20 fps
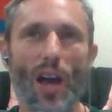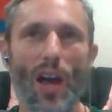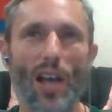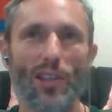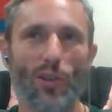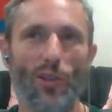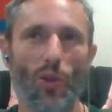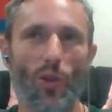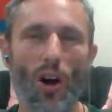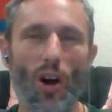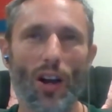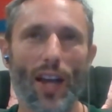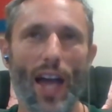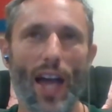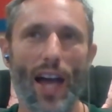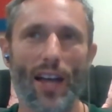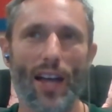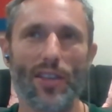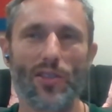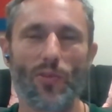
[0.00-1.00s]
as long
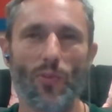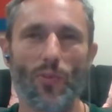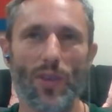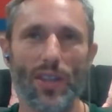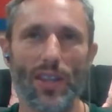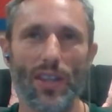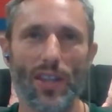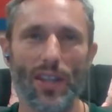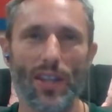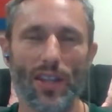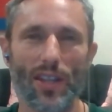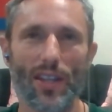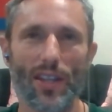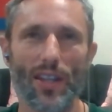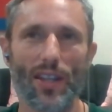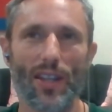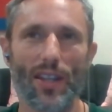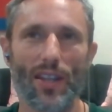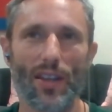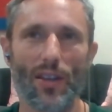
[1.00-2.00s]
as we
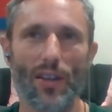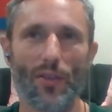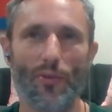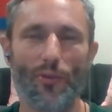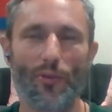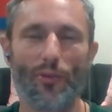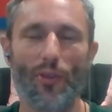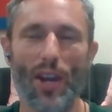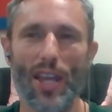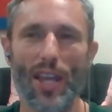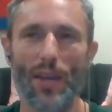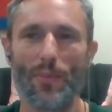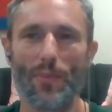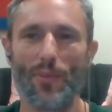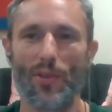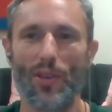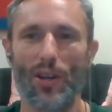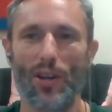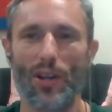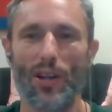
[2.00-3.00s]
frame
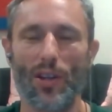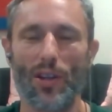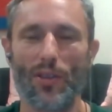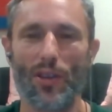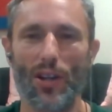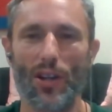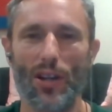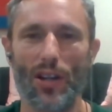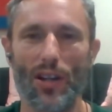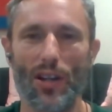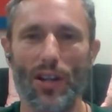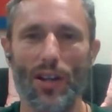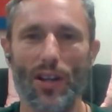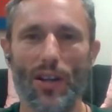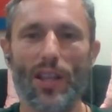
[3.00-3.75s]
the